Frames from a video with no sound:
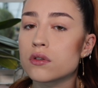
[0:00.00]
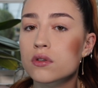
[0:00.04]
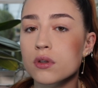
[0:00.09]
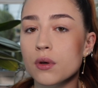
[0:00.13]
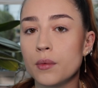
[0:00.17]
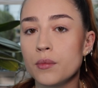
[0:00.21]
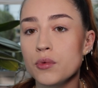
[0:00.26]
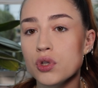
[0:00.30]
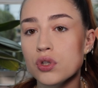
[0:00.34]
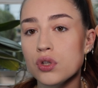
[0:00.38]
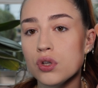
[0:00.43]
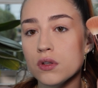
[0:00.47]
So
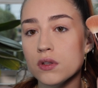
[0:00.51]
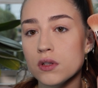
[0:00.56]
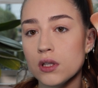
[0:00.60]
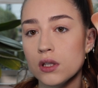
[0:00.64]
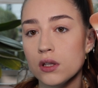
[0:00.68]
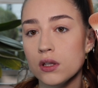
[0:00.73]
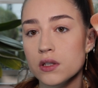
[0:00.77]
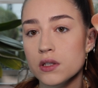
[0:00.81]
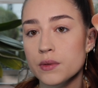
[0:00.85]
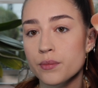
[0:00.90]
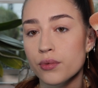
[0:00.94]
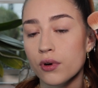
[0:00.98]
I'm just using
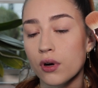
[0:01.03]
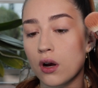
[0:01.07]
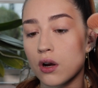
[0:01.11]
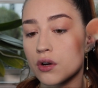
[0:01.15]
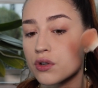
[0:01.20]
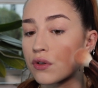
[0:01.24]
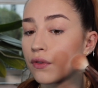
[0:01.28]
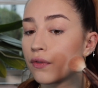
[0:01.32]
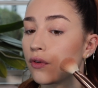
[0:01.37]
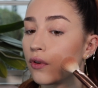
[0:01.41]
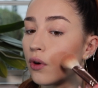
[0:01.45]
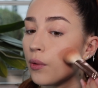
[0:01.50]
this
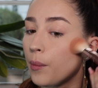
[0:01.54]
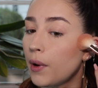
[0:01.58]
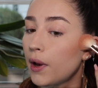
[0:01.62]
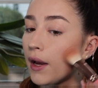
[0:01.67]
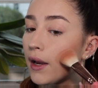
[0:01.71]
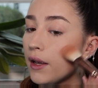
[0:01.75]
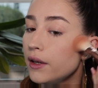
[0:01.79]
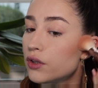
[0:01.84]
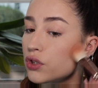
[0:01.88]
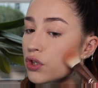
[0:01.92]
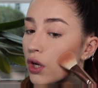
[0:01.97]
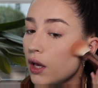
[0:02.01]
brush from
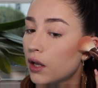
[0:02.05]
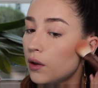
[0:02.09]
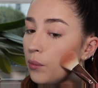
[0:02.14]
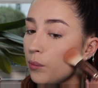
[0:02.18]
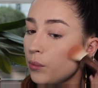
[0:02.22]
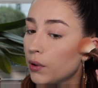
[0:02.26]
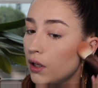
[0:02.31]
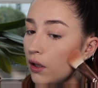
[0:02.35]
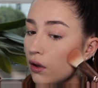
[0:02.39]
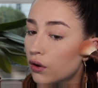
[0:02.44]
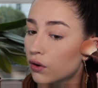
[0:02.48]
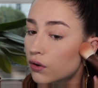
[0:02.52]

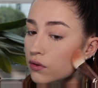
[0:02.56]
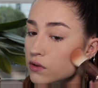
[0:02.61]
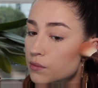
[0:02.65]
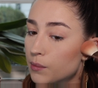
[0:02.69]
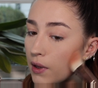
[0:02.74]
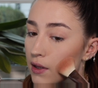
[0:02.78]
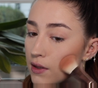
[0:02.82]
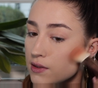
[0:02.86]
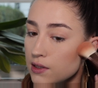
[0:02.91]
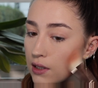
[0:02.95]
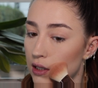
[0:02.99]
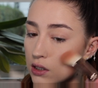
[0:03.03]
HNB
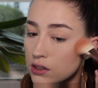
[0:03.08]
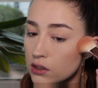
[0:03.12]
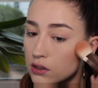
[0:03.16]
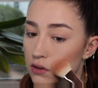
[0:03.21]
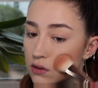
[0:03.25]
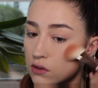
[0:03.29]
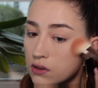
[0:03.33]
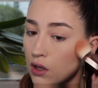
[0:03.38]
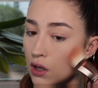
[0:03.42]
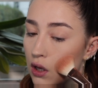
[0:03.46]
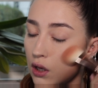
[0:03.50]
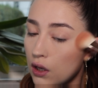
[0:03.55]
Cosmetics.